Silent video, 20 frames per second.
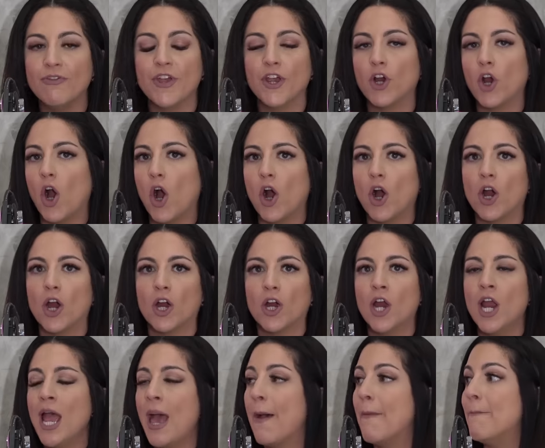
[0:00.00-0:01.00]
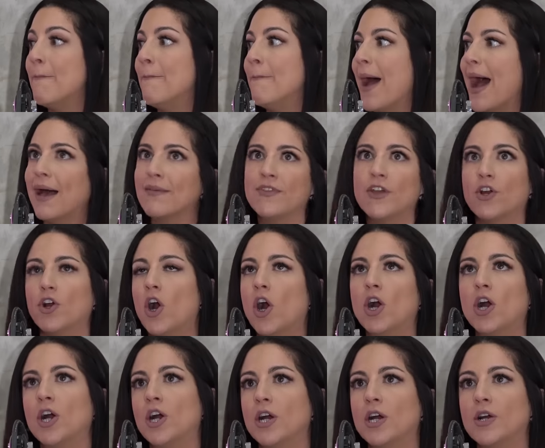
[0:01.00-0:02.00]
there are
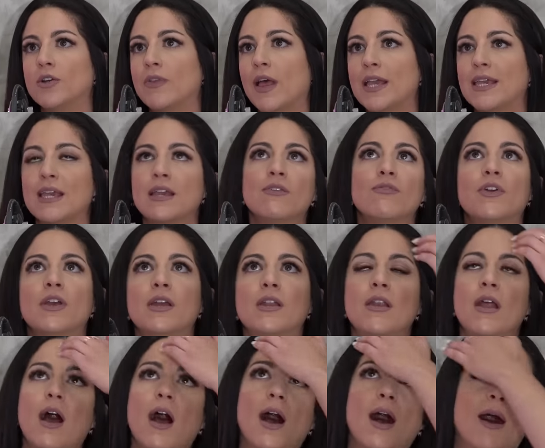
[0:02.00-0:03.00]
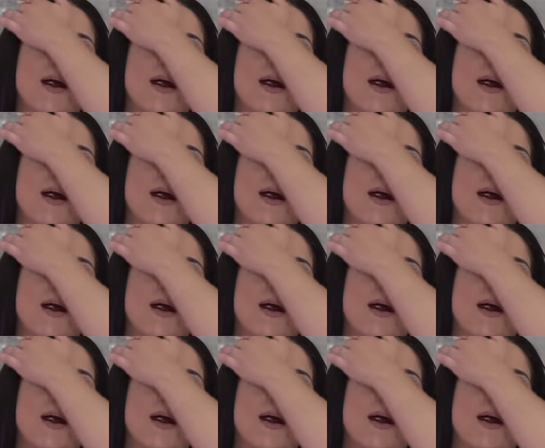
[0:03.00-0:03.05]
like even